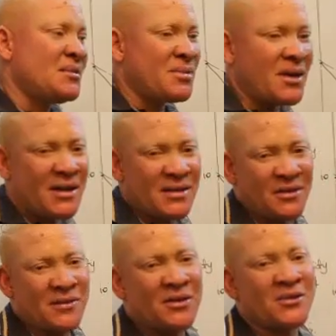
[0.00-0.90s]
in price.
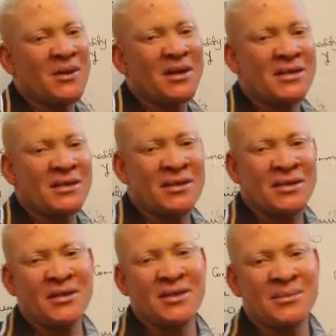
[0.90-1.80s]
Of course, when there's a
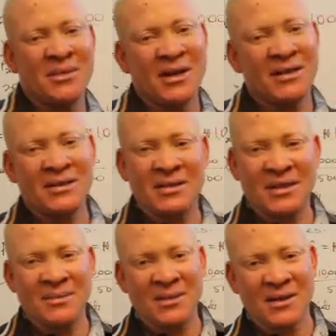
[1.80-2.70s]
decrease in price, the
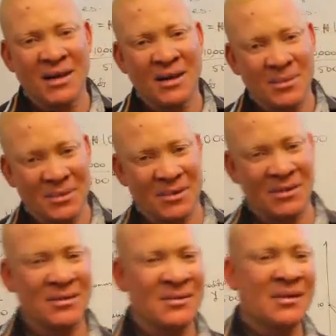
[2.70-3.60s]
same thing happens.
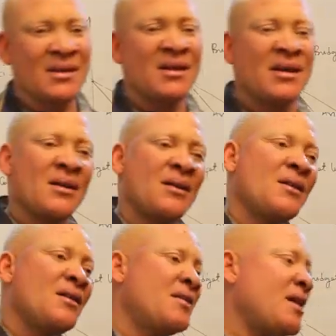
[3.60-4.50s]

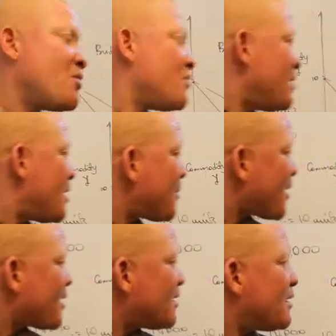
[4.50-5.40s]
There could be a
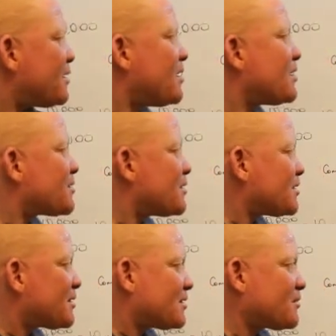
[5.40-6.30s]
parallel
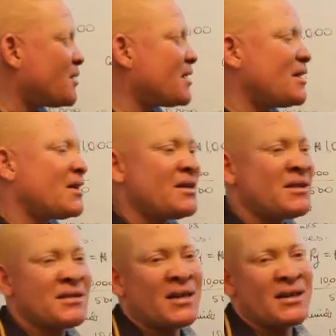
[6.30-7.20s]
increase when there
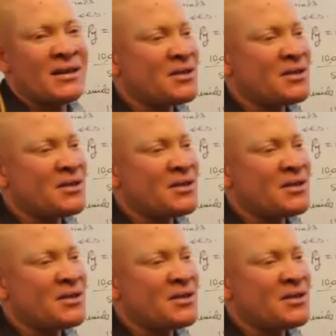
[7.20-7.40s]
is an